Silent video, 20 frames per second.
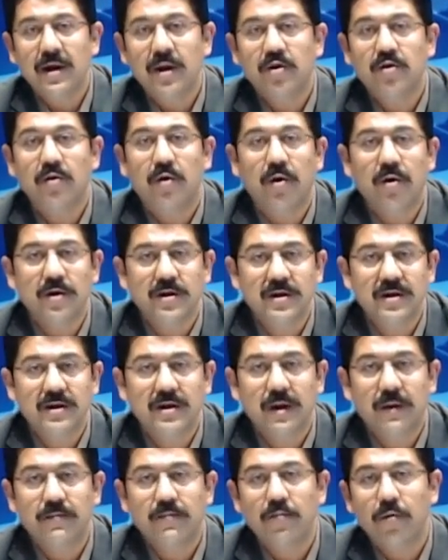to hoist
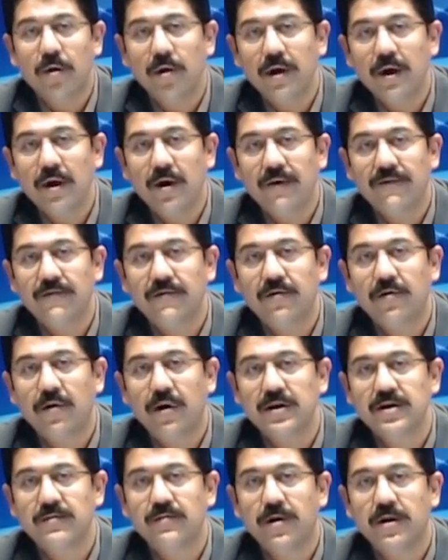the bogey of
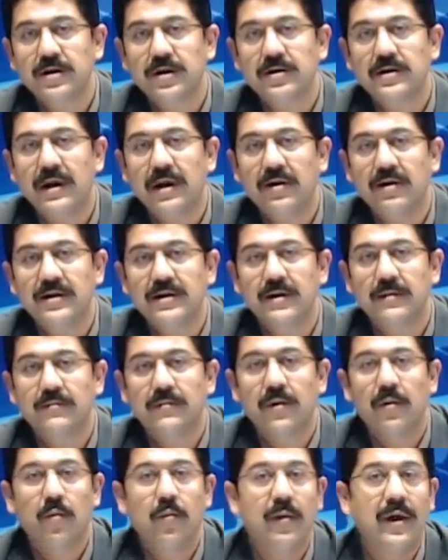cross-border
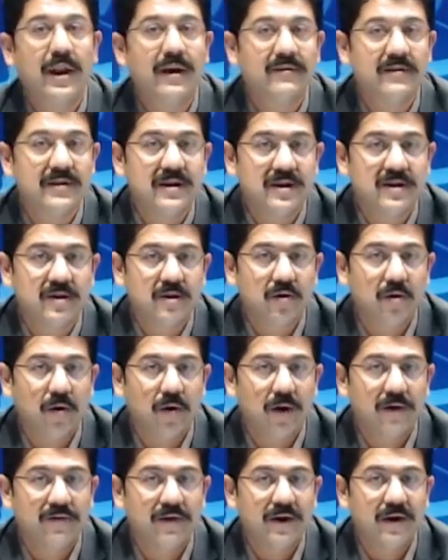terrorism whenever there is a
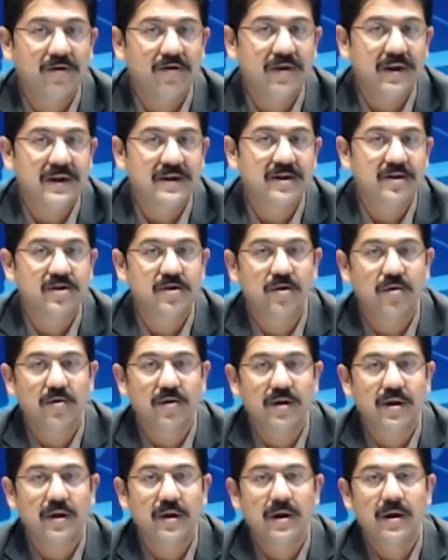call for increased
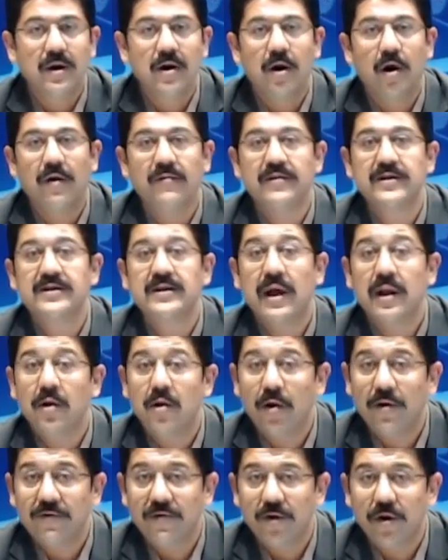scrutiny of its
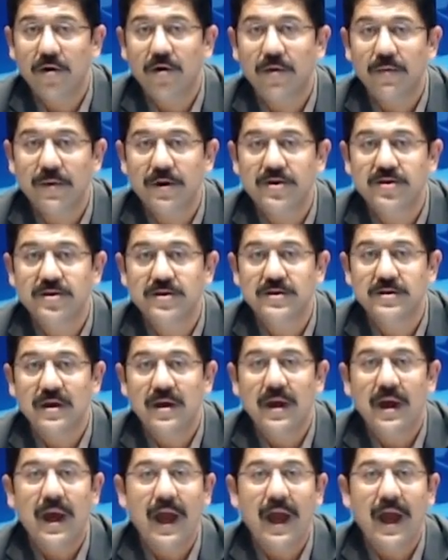unlawful occupation